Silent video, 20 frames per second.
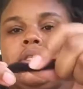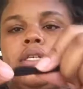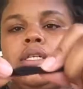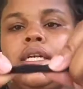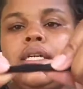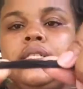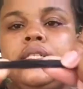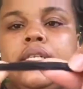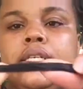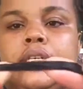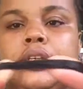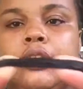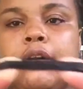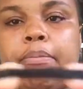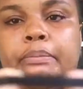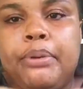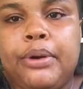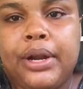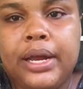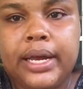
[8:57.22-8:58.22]
getting your
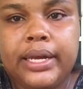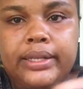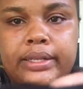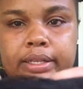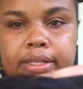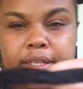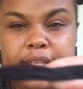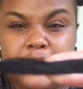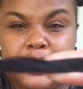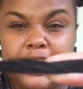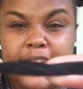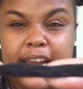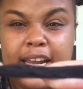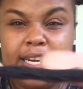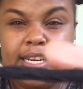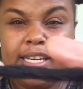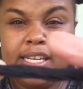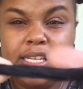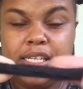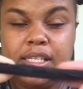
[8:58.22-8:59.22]
plait like
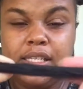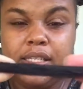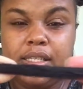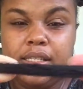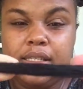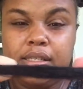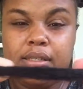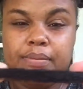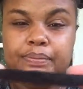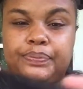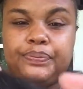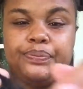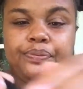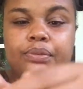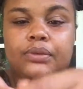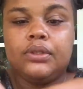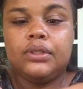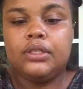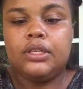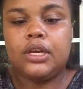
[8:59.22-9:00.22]
this,
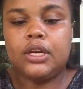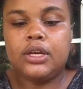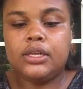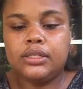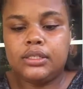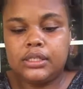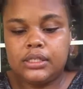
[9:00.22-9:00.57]
you're going to